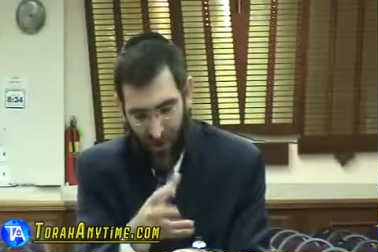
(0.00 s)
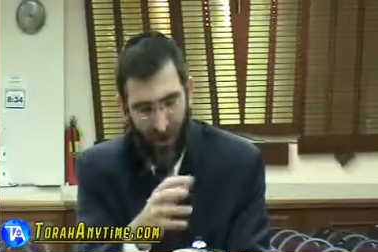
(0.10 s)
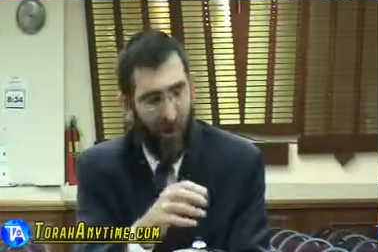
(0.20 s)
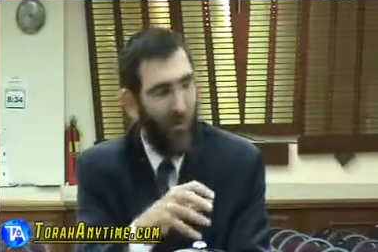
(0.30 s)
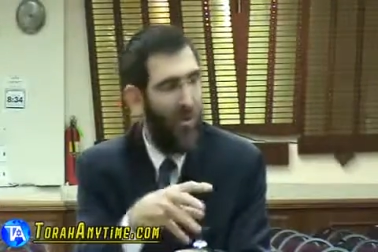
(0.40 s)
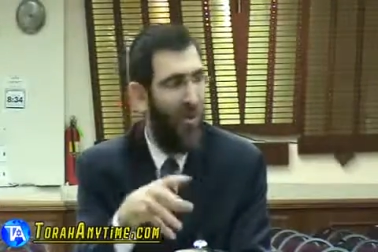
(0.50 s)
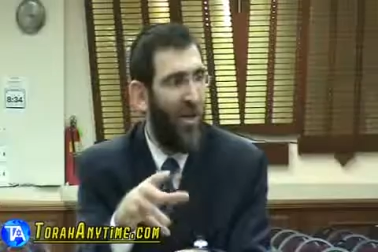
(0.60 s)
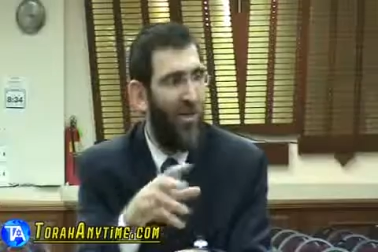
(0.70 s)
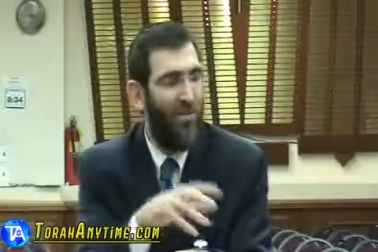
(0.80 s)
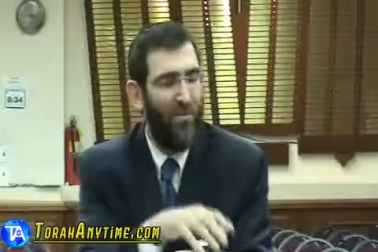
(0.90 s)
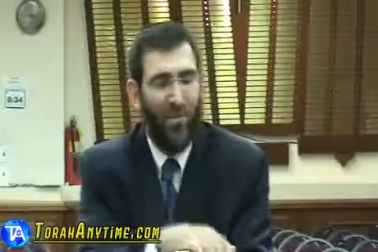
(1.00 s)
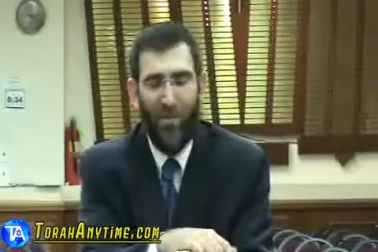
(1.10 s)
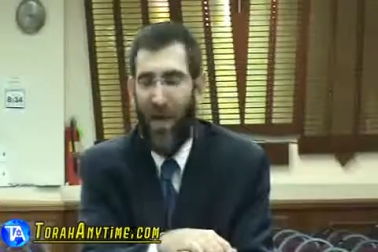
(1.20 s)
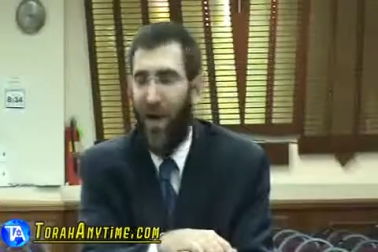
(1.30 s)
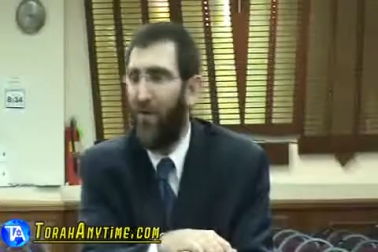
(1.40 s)
girl who was checking
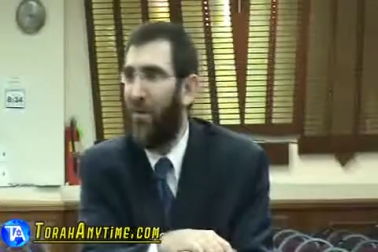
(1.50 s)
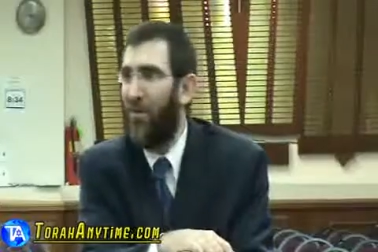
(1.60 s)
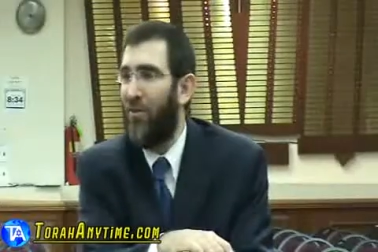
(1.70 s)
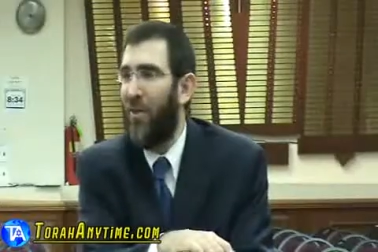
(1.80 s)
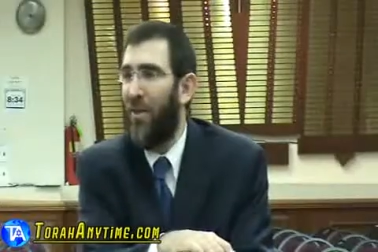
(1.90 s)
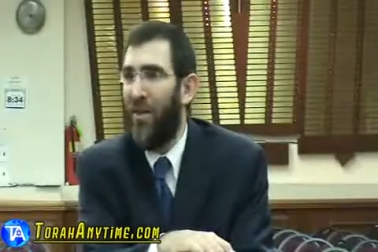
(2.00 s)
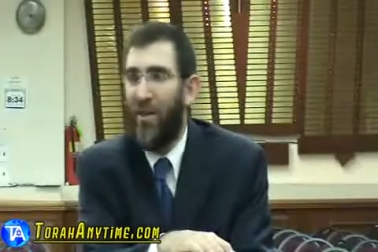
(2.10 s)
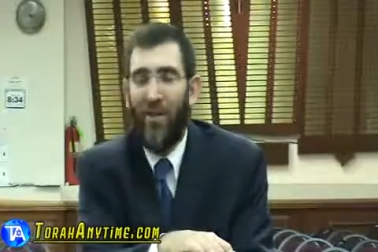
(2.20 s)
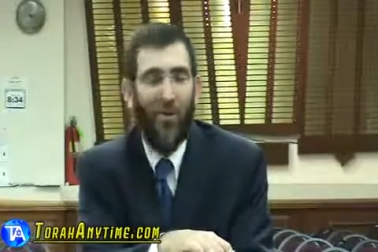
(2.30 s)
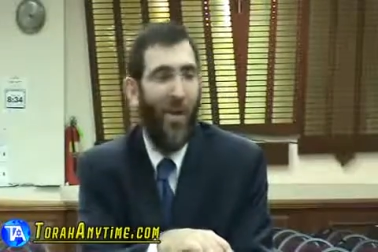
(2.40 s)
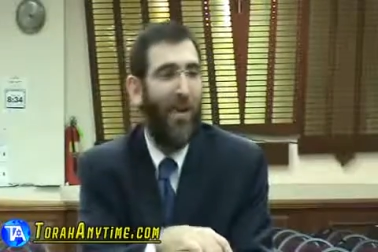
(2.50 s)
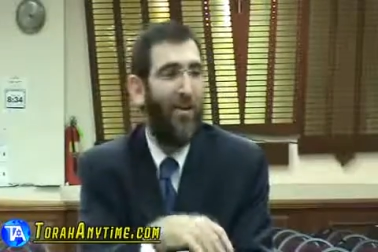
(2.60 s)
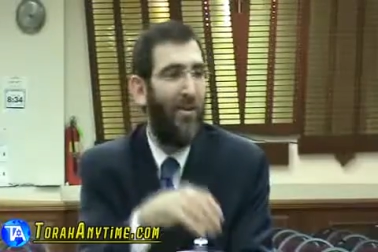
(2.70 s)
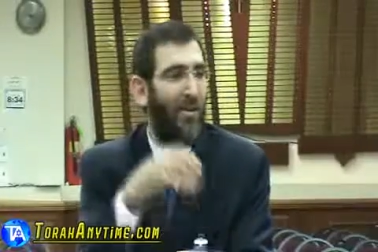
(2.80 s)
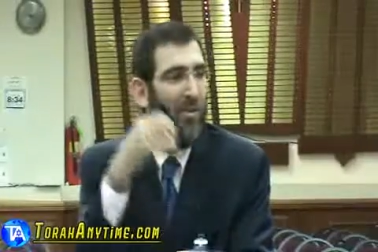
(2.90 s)
people out. you know, she
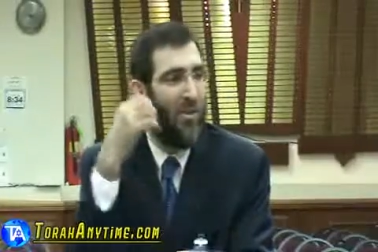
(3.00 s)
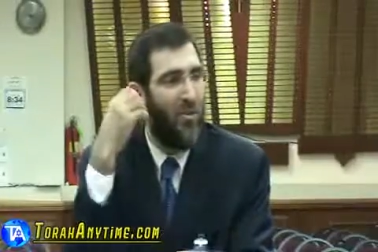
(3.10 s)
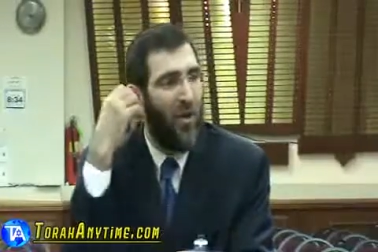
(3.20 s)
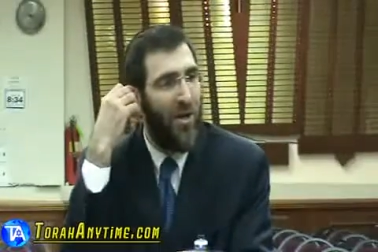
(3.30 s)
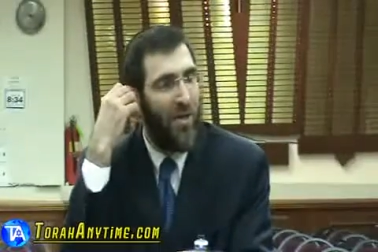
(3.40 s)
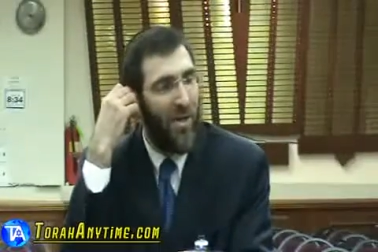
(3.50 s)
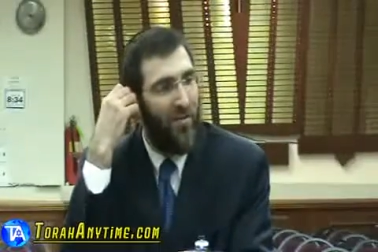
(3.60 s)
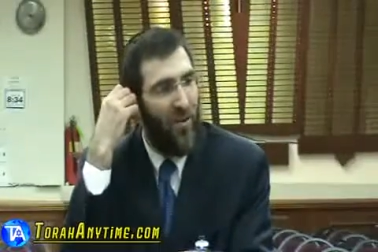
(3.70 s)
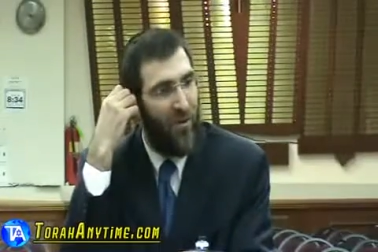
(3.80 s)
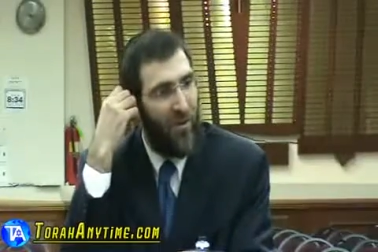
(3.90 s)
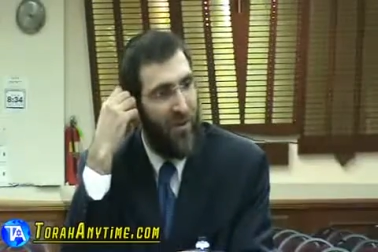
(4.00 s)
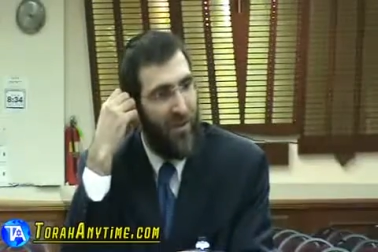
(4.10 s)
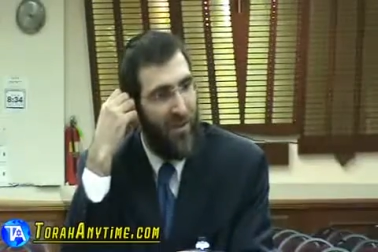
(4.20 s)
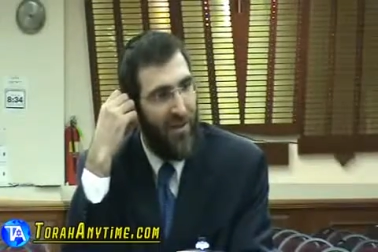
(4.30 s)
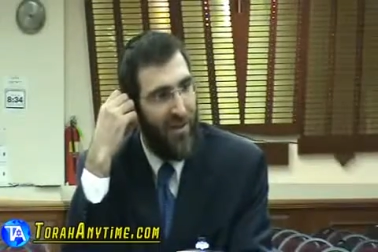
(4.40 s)
had her, she was talking on the cell phone
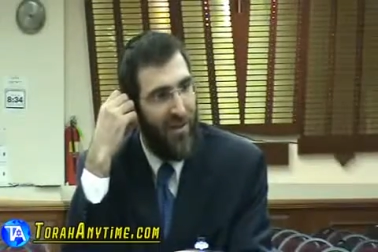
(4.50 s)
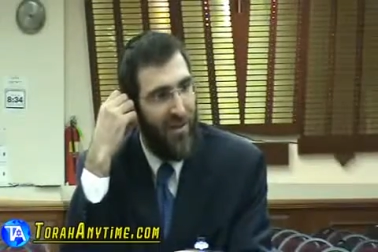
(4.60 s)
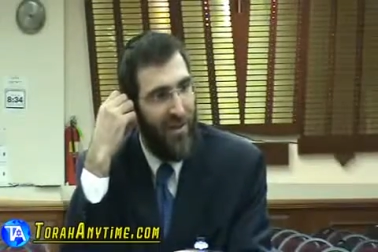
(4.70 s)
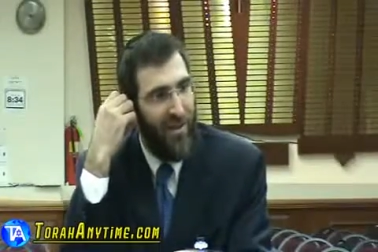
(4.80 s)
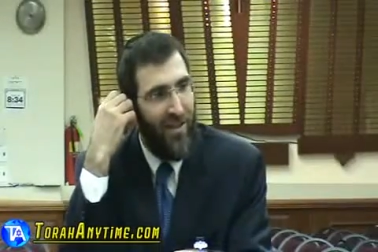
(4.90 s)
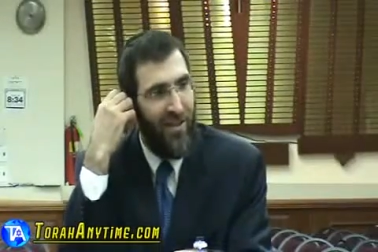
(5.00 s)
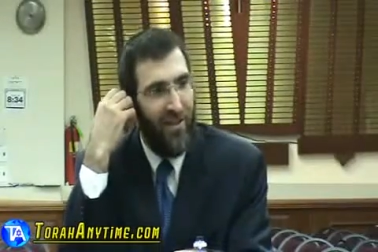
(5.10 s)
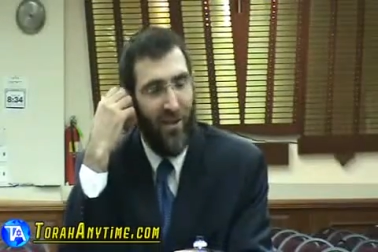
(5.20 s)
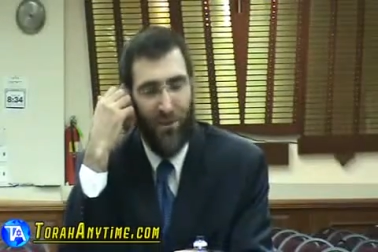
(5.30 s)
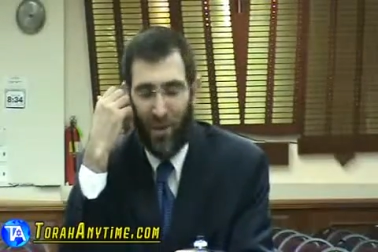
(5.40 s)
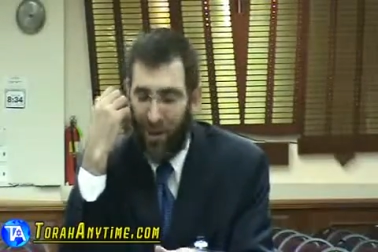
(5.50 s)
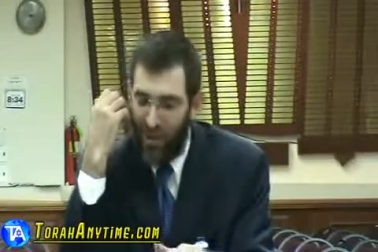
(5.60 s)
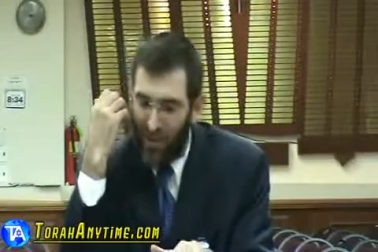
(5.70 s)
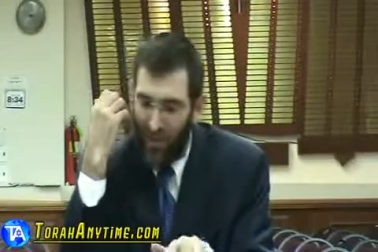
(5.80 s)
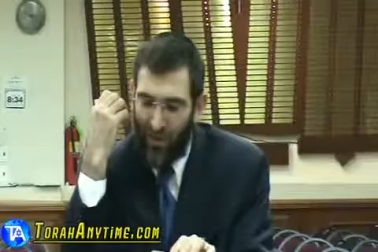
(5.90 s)
you know,
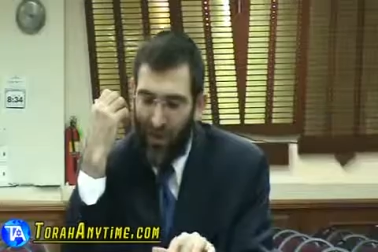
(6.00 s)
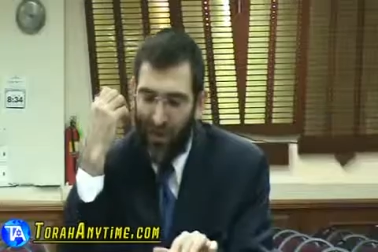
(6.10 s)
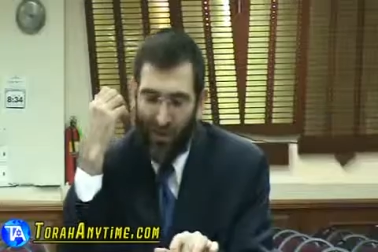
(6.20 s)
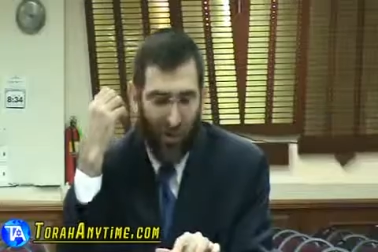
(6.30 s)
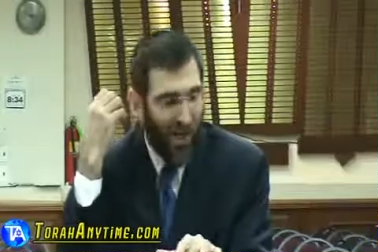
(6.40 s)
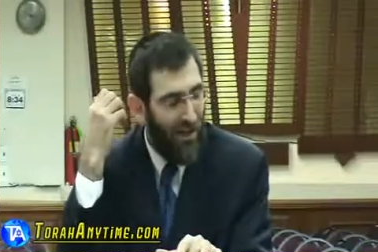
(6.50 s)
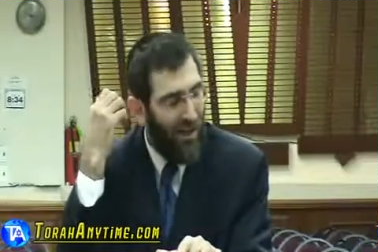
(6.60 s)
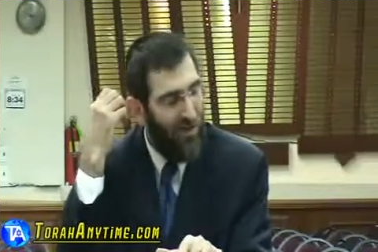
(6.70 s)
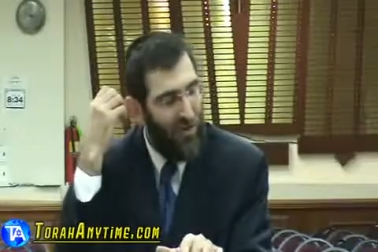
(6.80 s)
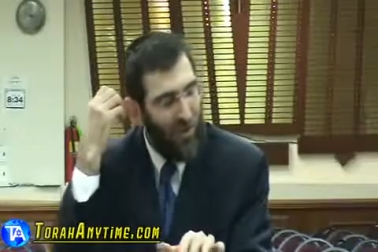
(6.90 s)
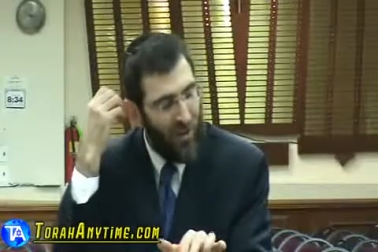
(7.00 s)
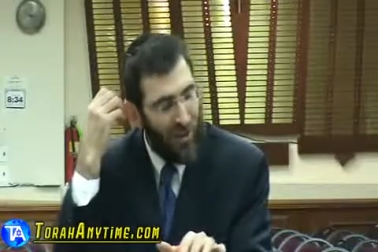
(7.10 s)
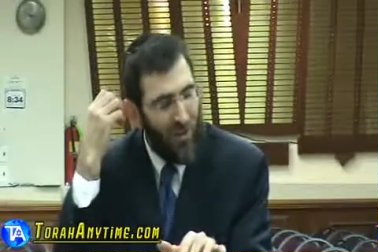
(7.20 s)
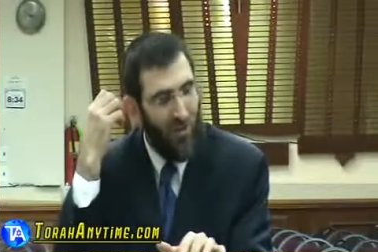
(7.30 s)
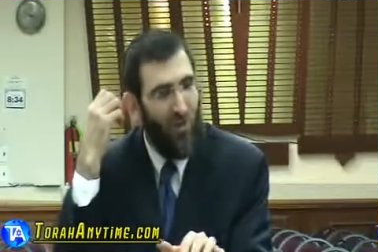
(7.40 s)
completely slowly, you know, checking, like doing the
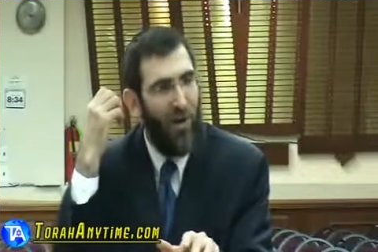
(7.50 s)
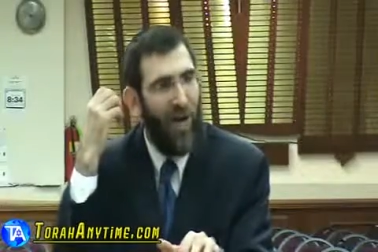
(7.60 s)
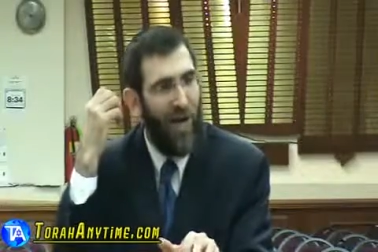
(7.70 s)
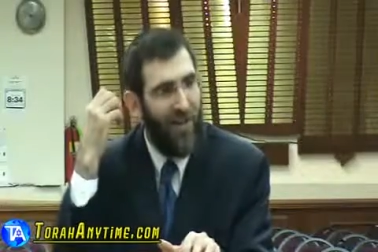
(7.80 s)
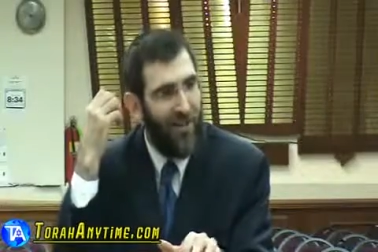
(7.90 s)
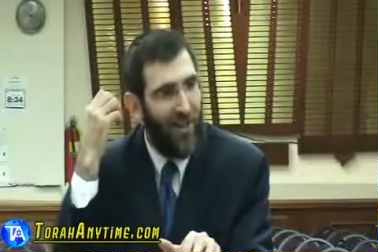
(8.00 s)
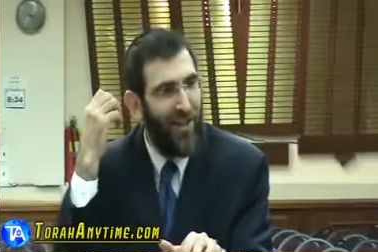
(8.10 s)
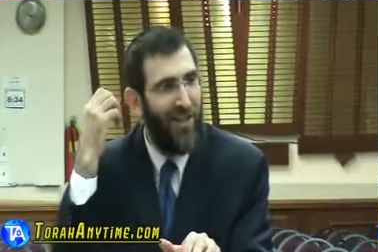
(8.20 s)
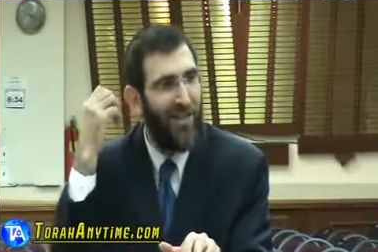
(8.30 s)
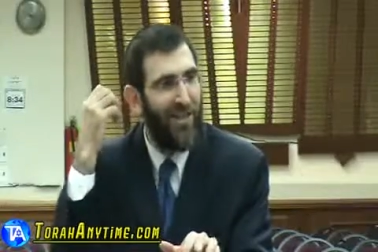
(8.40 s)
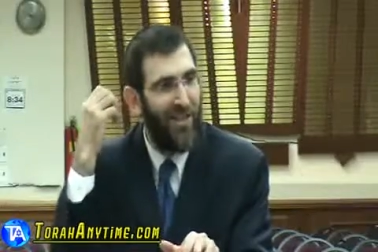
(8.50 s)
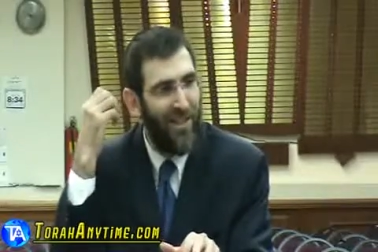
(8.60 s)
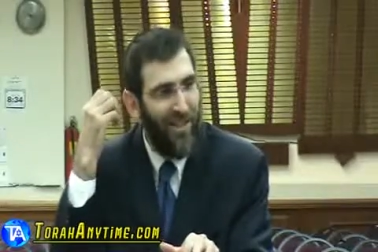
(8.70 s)
clicking with one hand, you know, like this.